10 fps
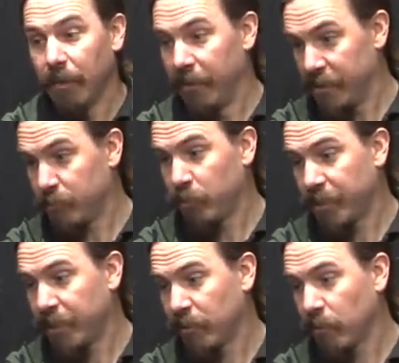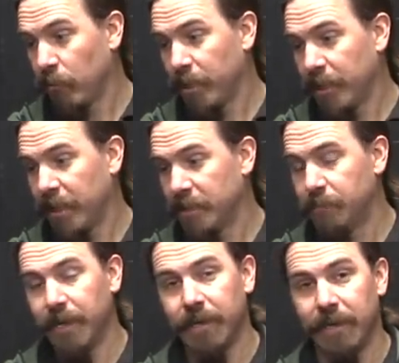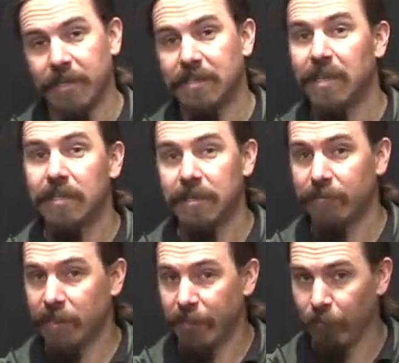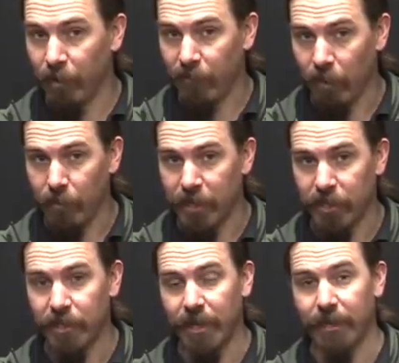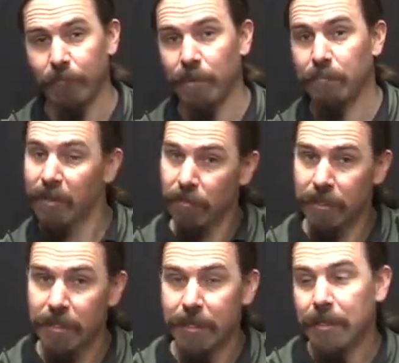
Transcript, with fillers: This particular one has been extensively refurbished and rebuilt,